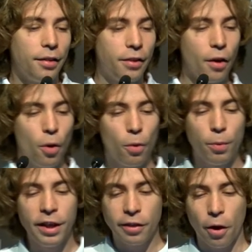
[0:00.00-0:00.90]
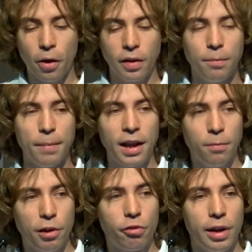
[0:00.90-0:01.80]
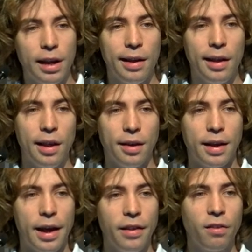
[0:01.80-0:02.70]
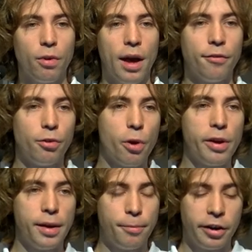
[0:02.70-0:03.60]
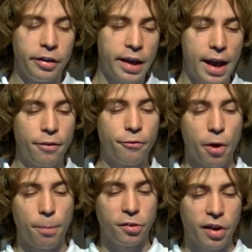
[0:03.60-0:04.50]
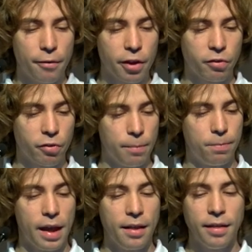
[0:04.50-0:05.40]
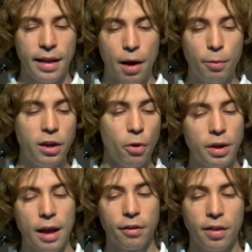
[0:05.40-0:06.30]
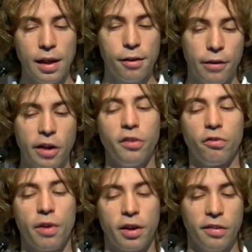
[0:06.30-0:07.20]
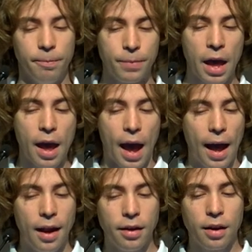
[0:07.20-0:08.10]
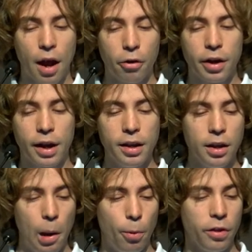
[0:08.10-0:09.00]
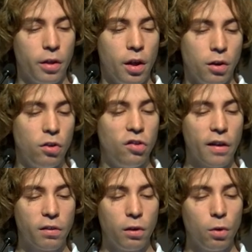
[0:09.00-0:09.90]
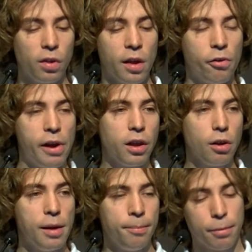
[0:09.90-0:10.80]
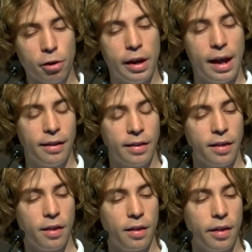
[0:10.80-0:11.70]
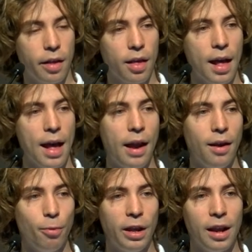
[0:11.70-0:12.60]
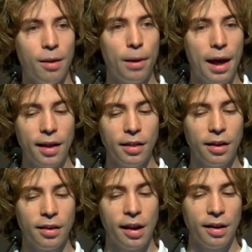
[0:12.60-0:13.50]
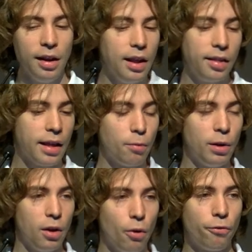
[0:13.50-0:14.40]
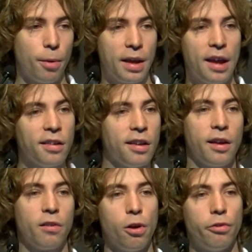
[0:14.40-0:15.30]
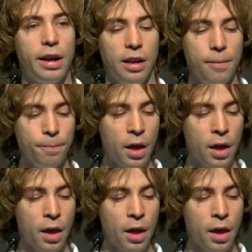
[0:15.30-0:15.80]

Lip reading: So we thought it might be really nice to have a Rowhammer attack from JavaScript, and there we don't have a CL flush instruction. And our idea was to just use regular memory accesses, and we can apply the techniques that we know from cache attacks already.